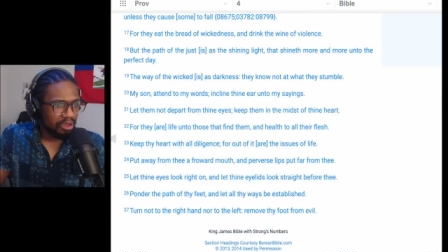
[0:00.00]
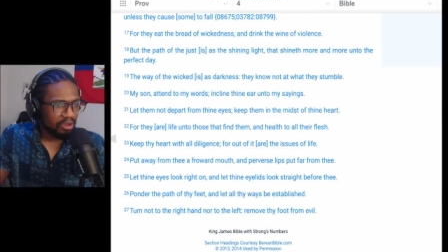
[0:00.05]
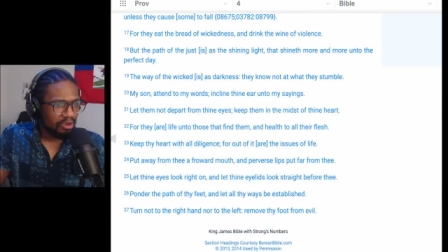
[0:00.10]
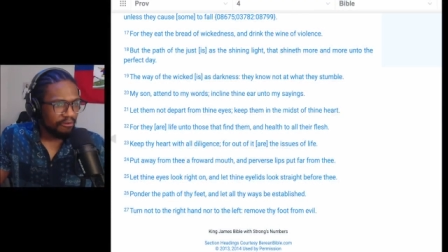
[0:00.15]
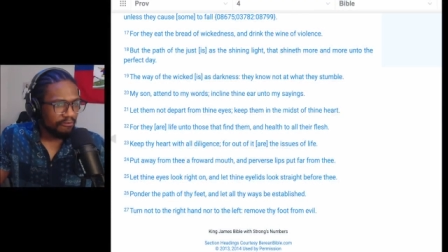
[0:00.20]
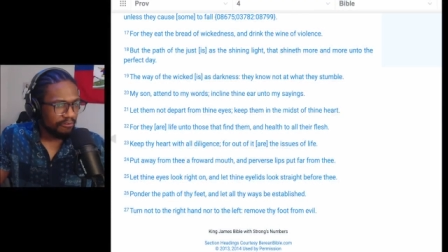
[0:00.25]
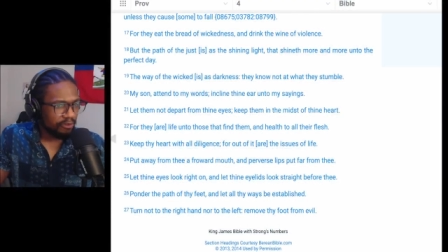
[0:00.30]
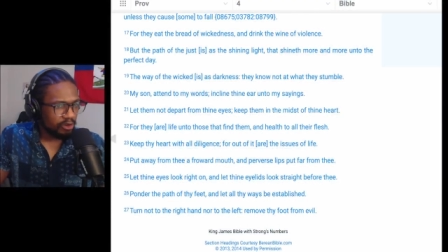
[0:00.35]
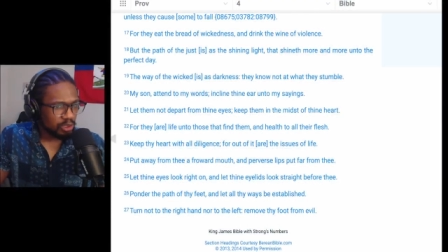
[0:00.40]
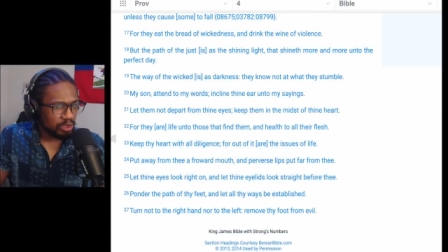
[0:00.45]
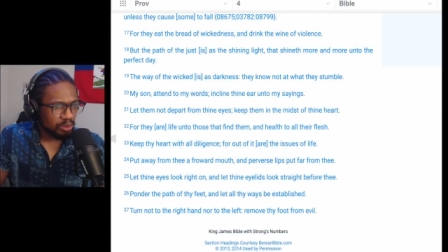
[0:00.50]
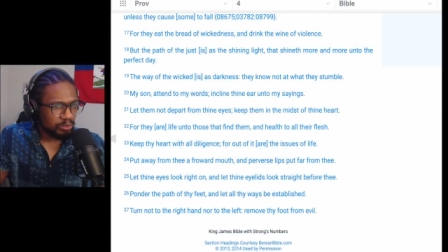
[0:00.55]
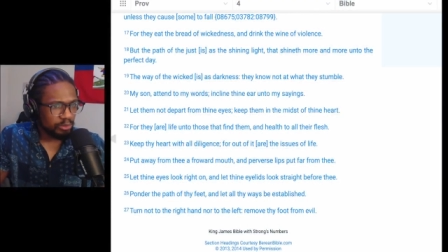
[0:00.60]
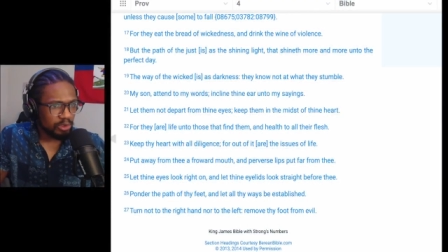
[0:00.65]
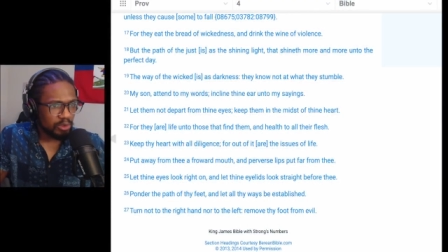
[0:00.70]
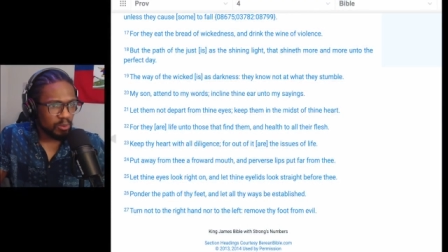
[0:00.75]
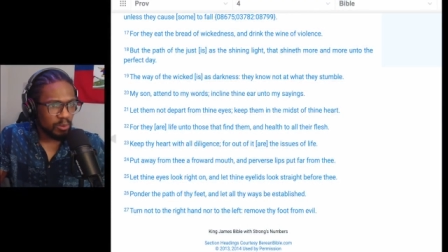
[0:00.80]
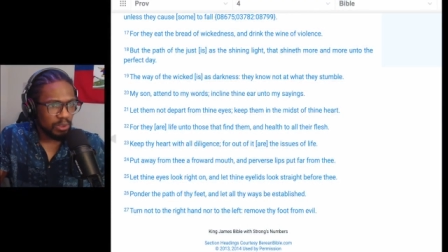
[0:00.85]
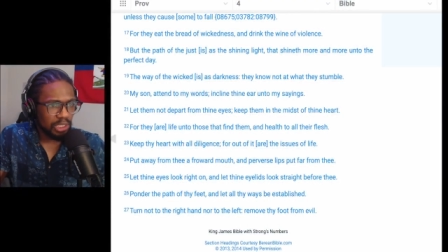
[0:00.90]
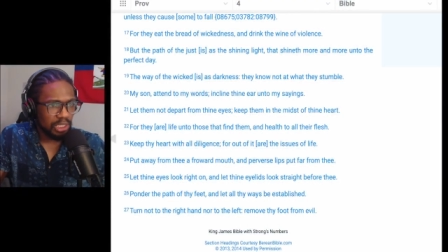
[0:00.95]
Verse number
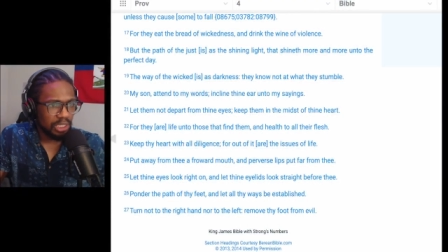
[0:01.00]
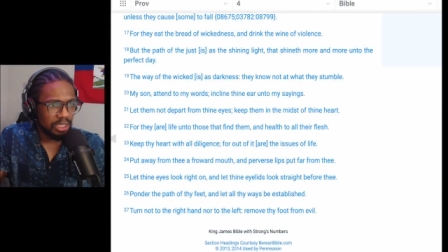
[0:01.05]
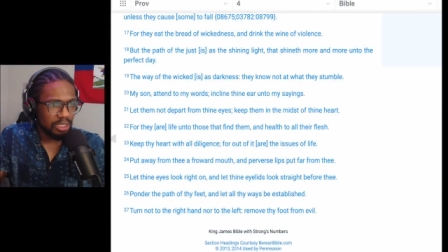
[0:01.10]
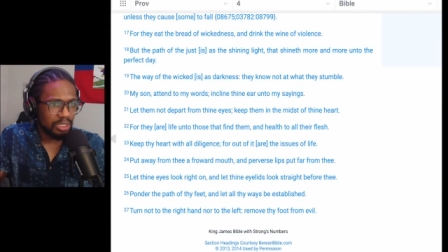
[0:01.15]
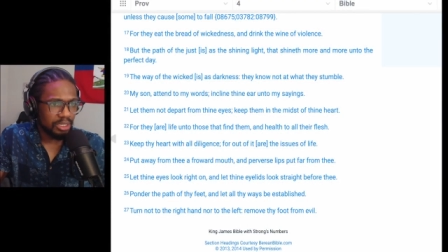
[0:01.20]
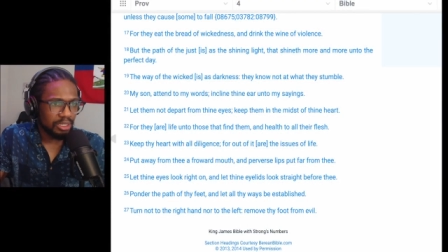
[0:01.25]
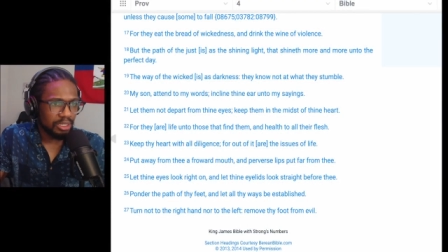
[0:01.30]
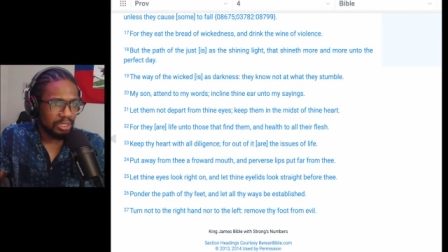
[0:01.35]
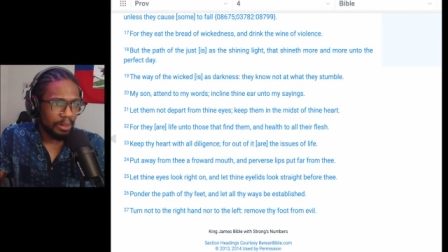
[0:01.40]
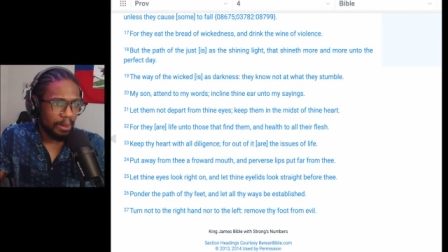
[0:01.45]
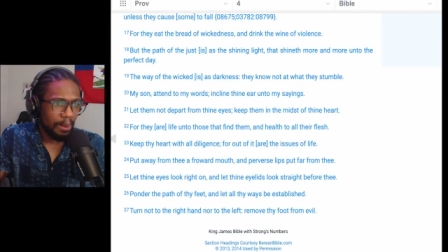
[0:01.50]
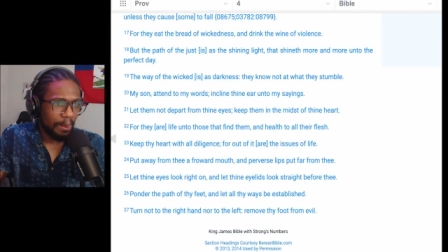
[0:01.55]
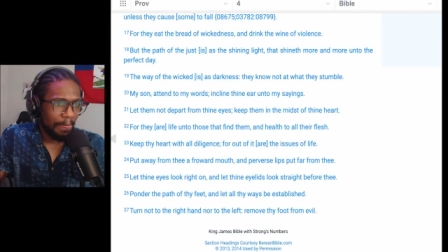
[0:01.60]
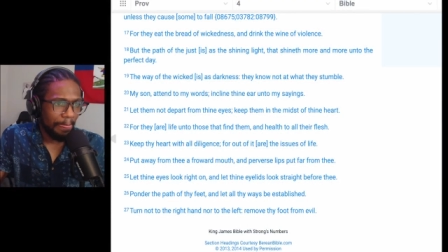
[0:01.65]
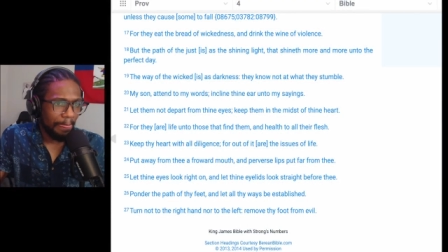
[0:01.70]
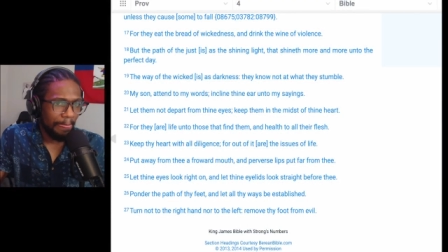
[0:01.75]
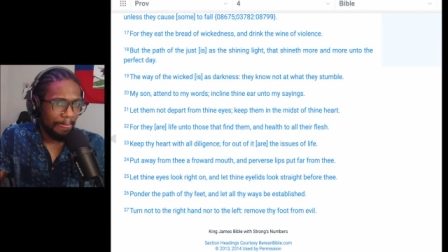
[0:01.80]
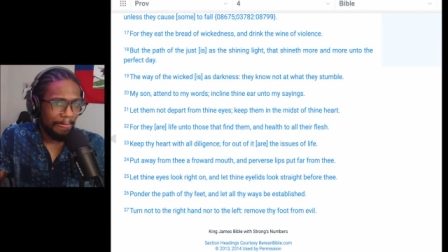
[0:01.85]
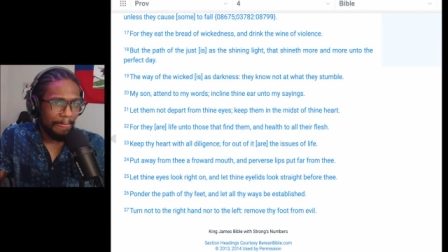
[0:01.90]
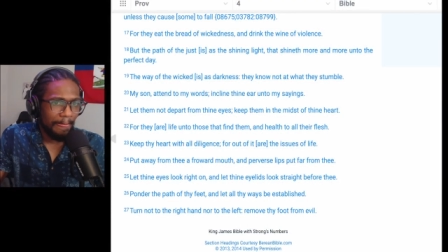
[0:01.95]
20.
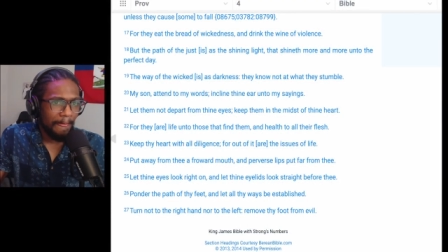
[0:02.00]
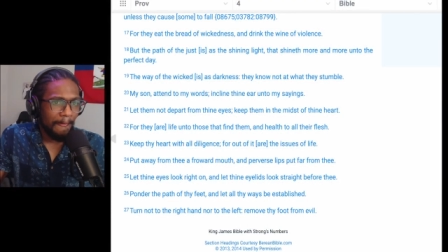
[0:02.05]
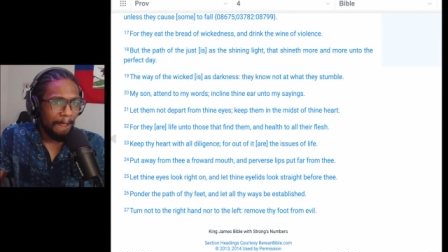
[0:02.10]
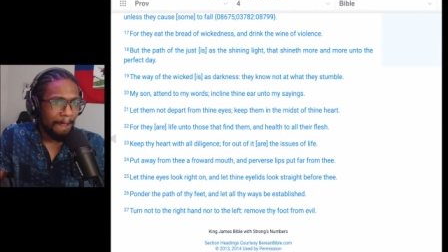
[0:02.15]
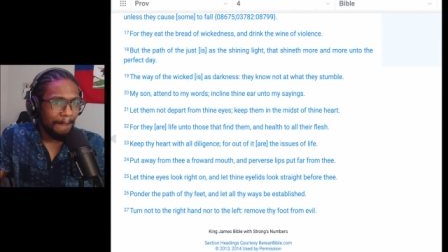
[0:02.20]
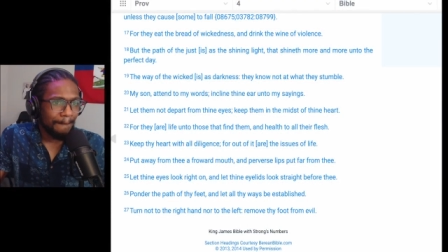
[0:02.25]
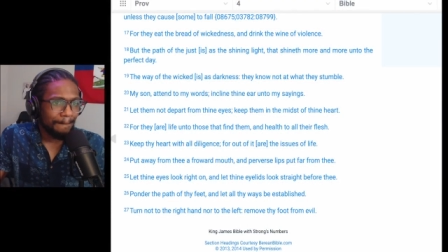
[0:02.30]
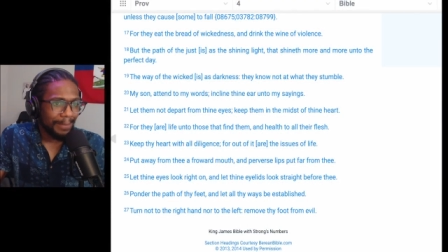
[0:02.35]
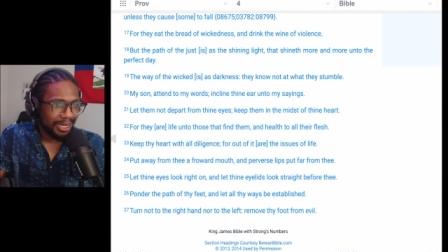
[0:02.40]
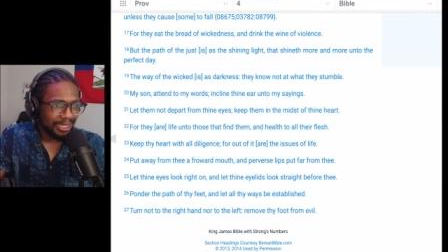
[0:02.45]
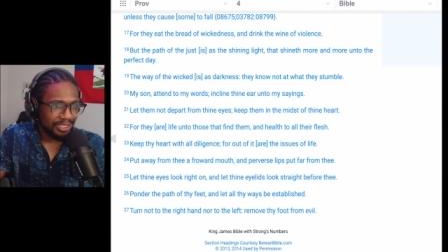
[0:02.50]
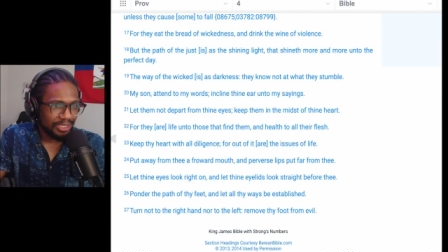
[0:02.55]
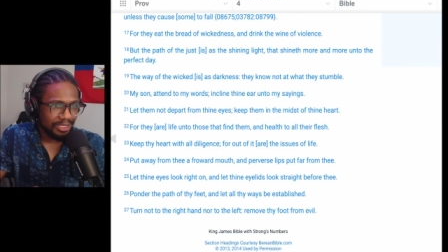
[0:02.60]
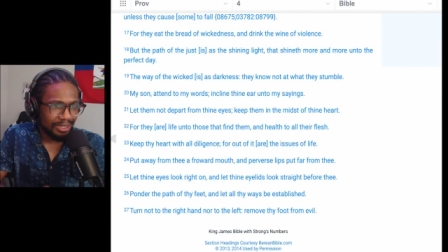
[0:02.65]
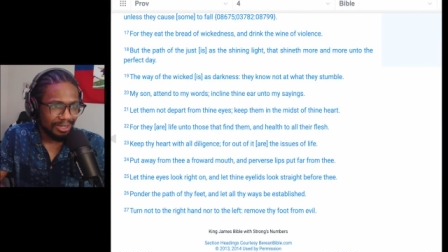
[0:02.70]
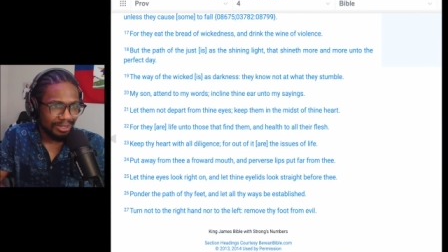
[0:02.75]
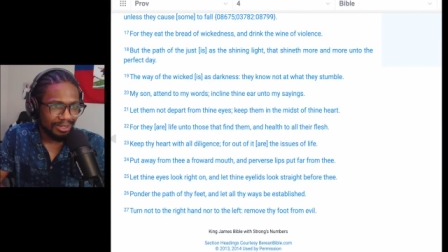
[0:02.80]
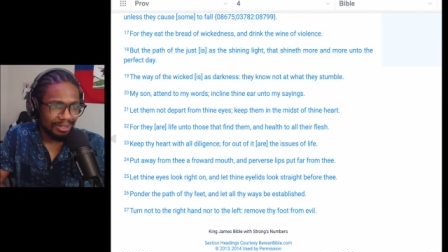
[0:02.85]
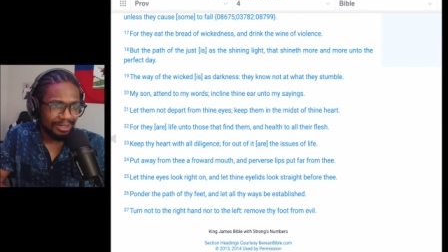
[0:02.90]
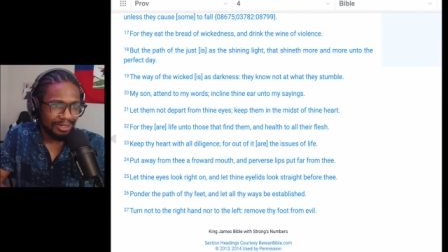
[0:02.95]
My
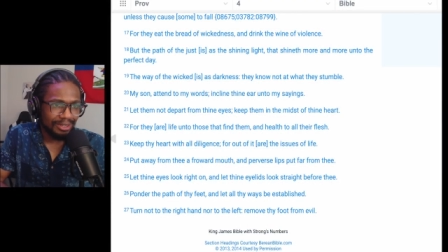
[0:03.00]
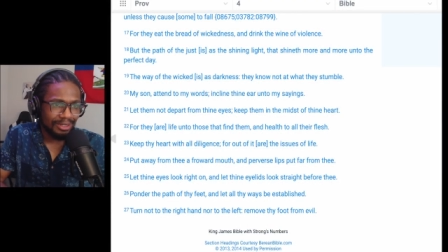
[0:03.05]
son,